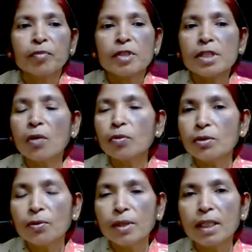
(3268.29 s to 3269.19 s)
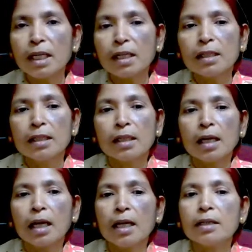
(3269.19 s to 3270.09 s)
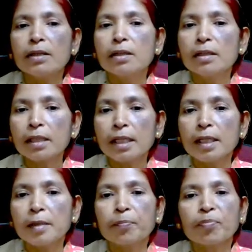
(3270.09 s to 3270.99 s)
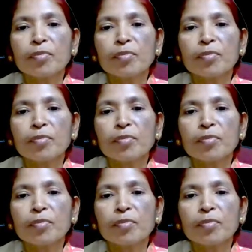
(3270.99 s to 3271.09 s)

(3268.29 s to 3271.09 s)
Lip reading: South Korea, and Turkey,